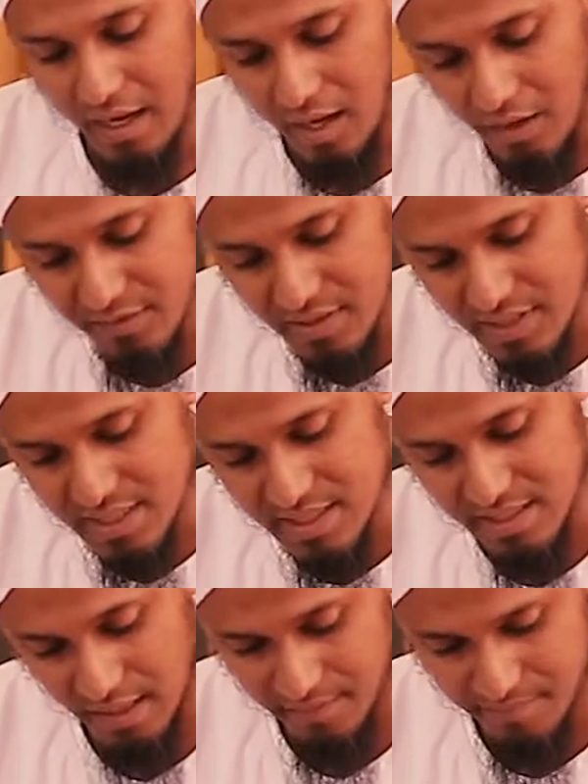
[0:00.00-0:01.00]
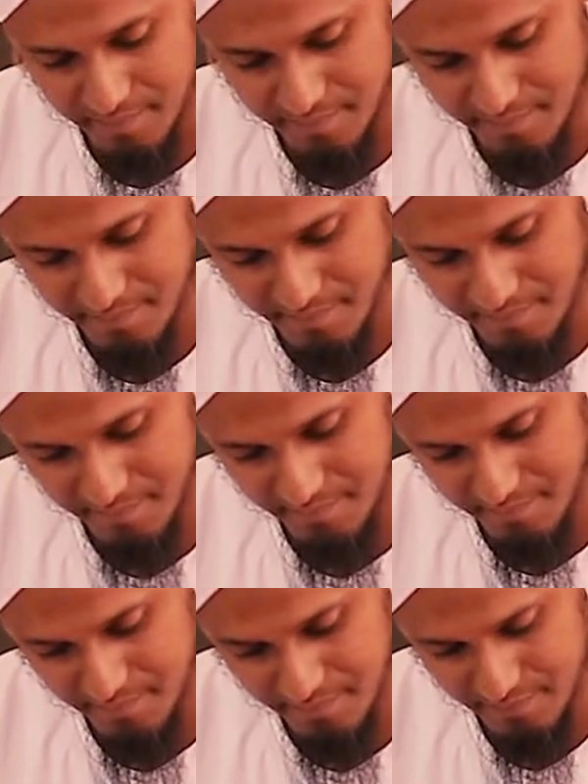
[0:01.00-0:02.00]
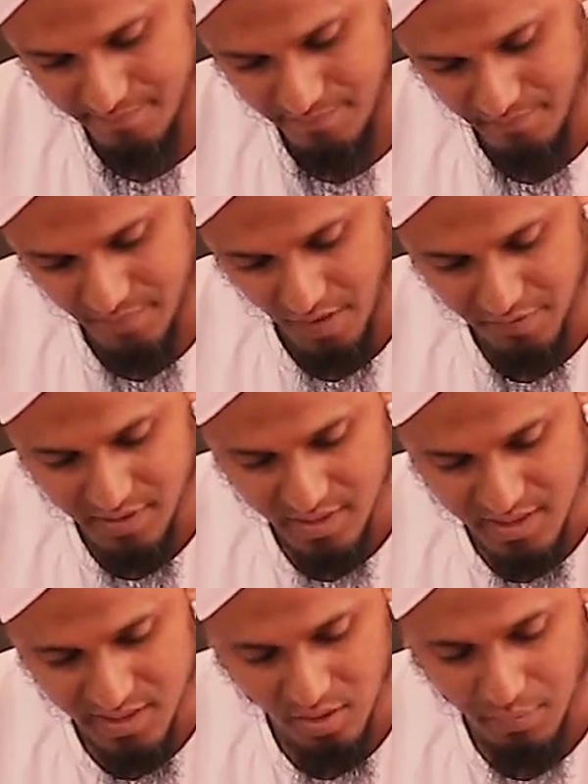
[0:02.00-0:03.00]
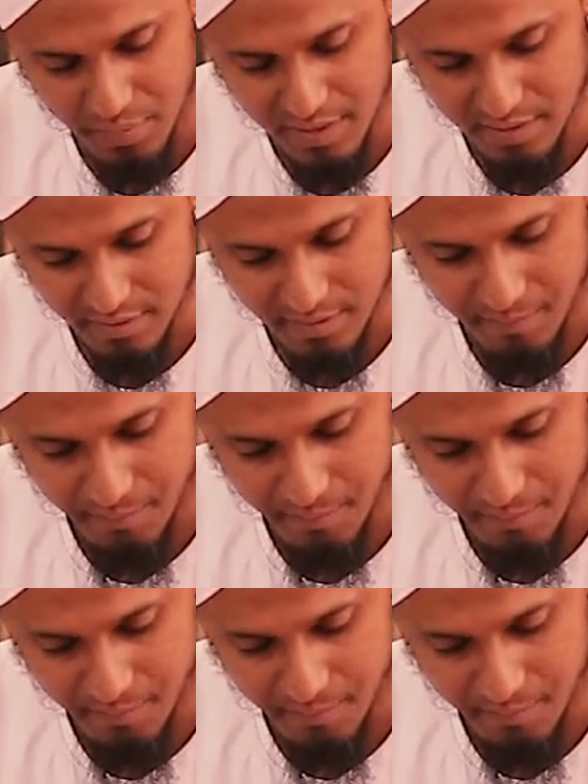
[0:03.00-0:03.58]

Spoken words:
After this is done, after this is completed,